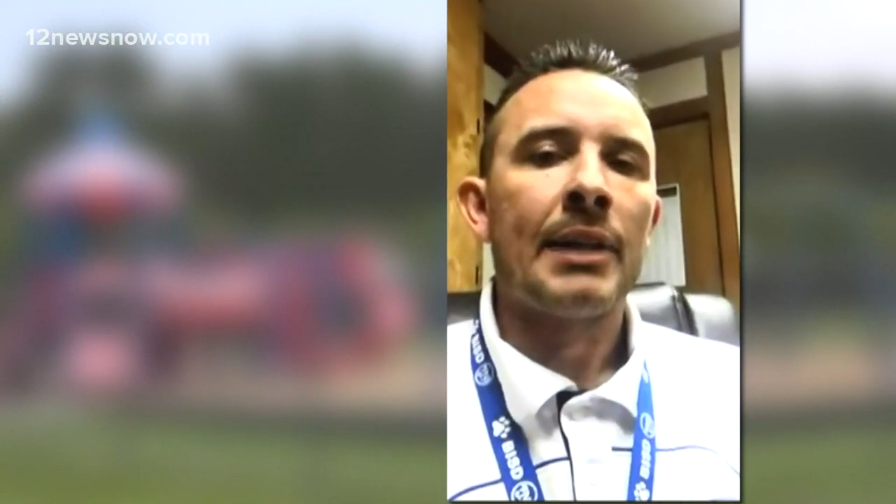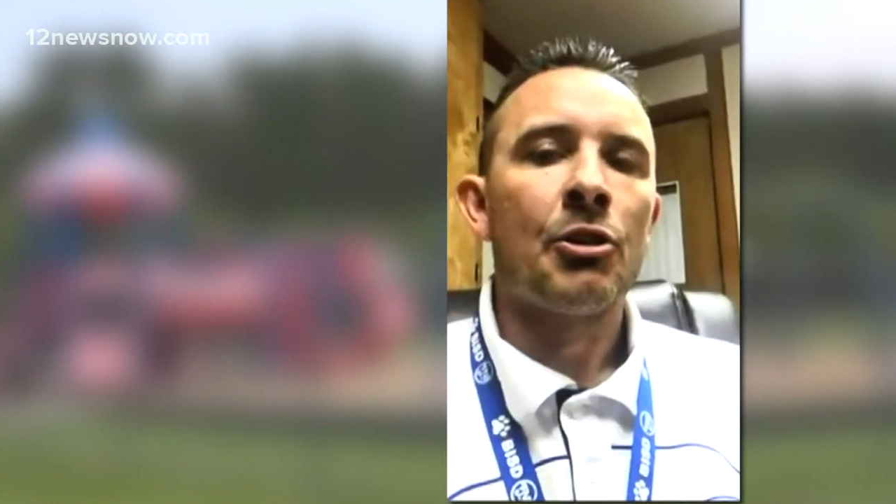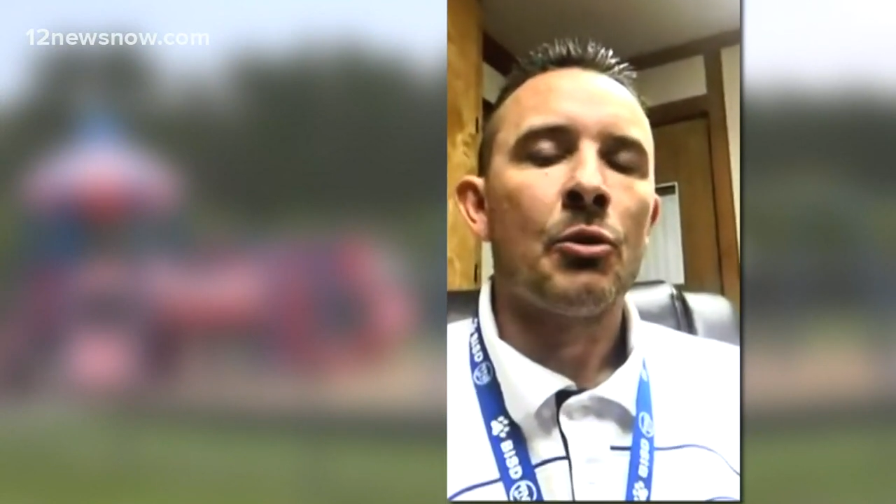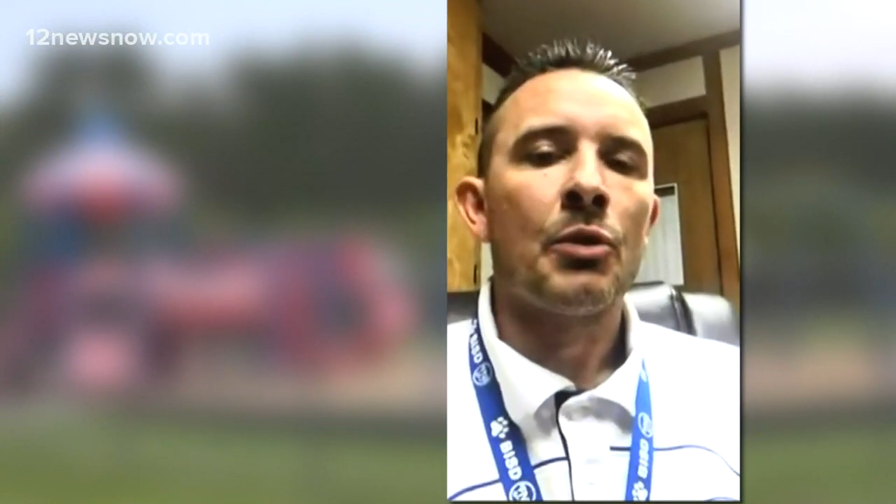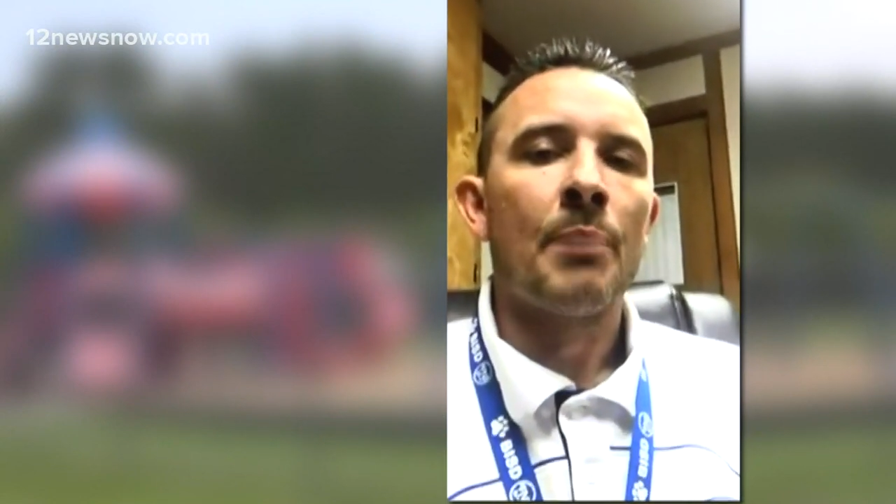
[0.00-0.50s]

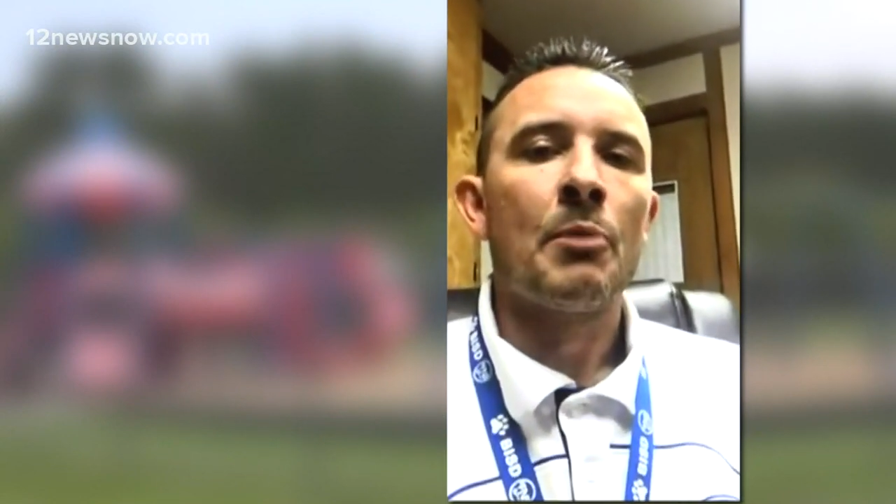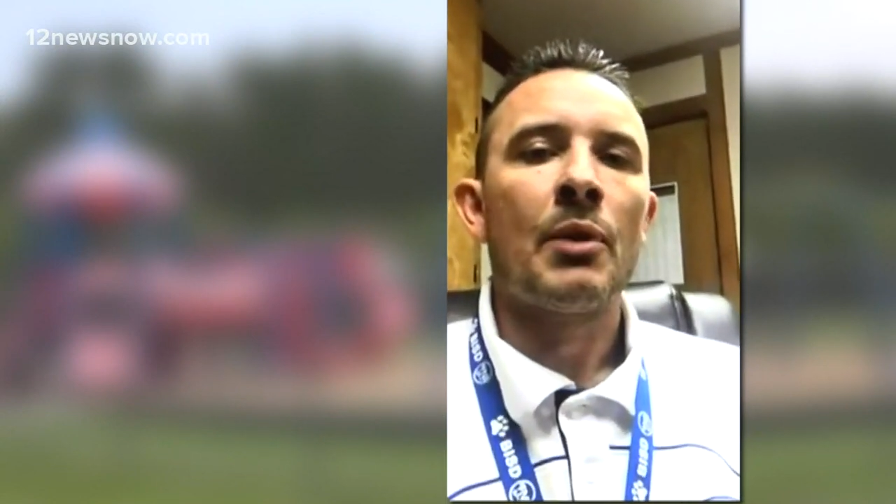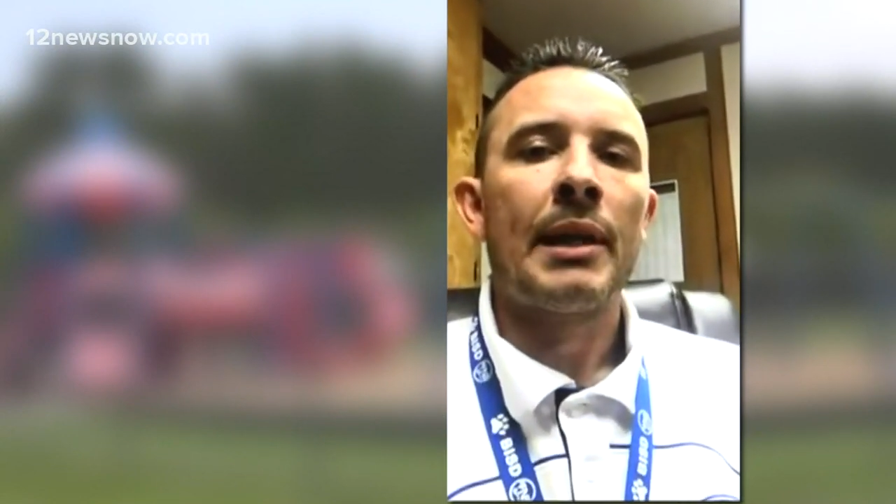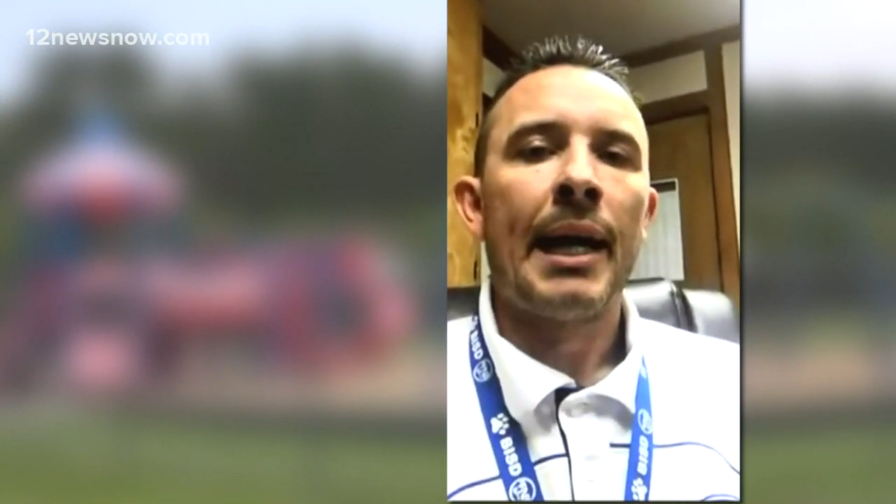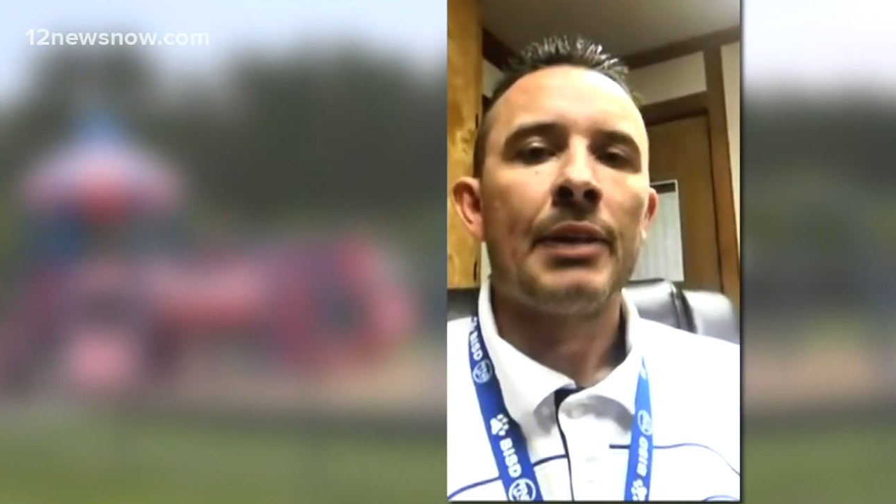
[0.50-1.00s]
into
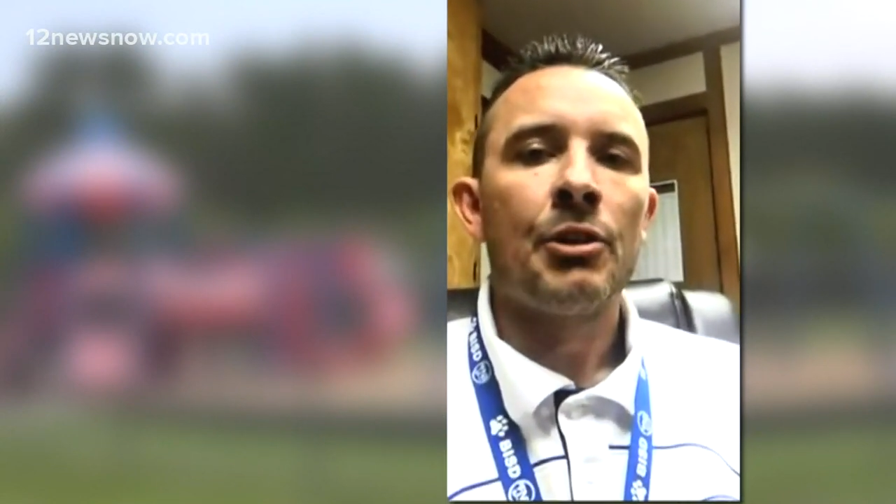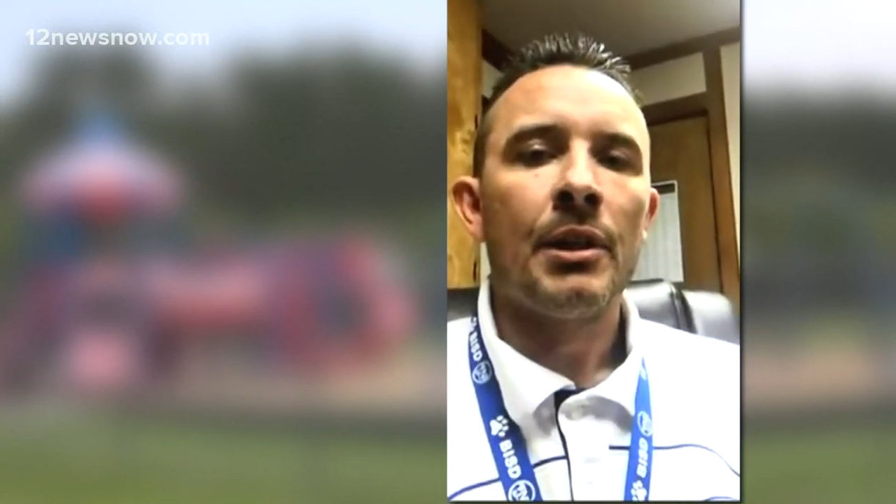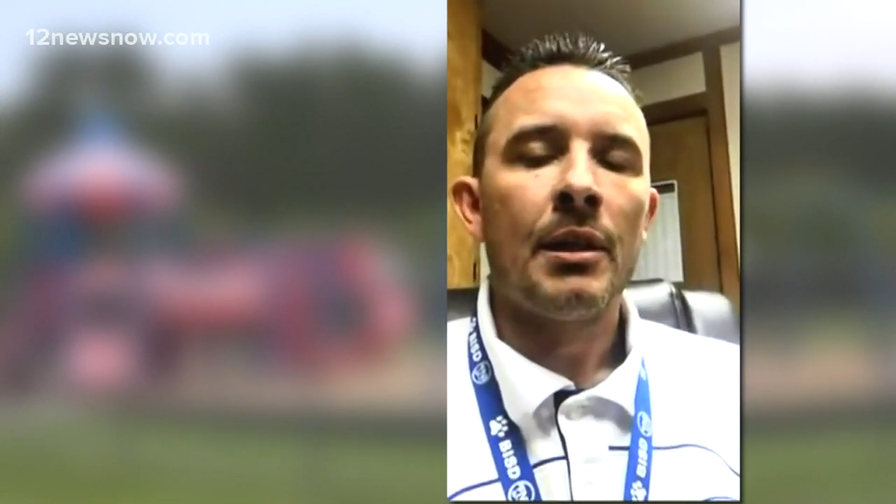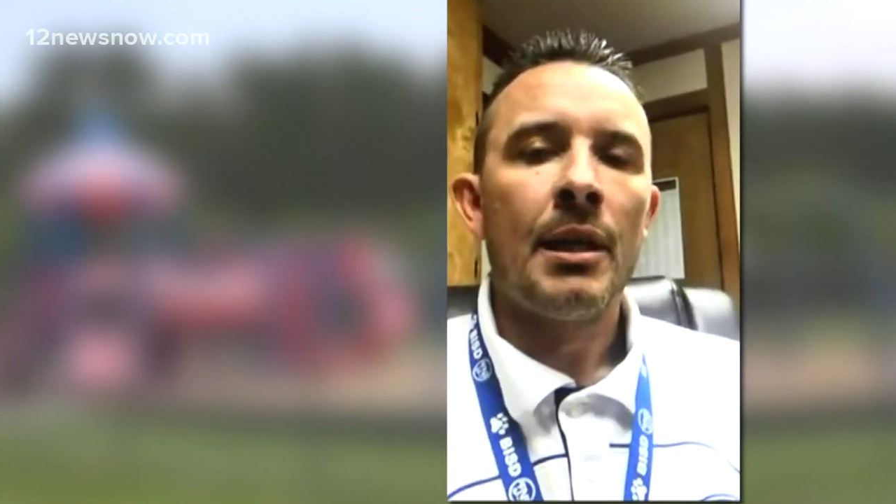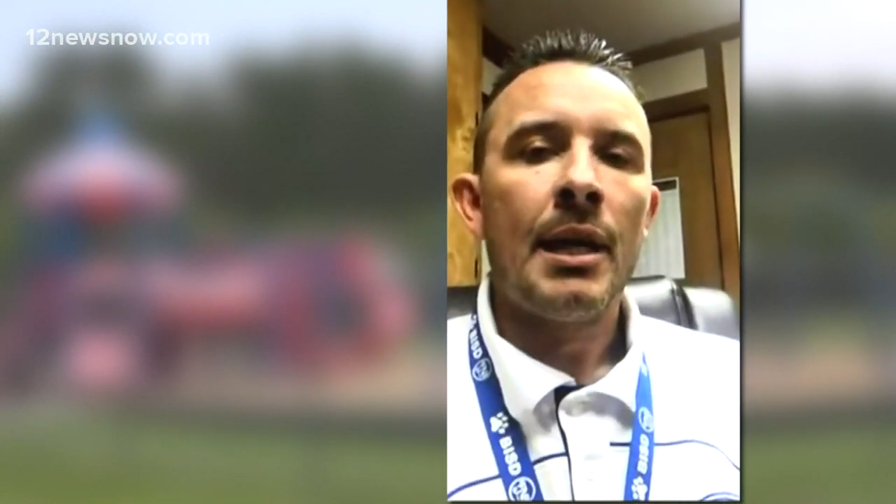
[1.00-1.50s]
communication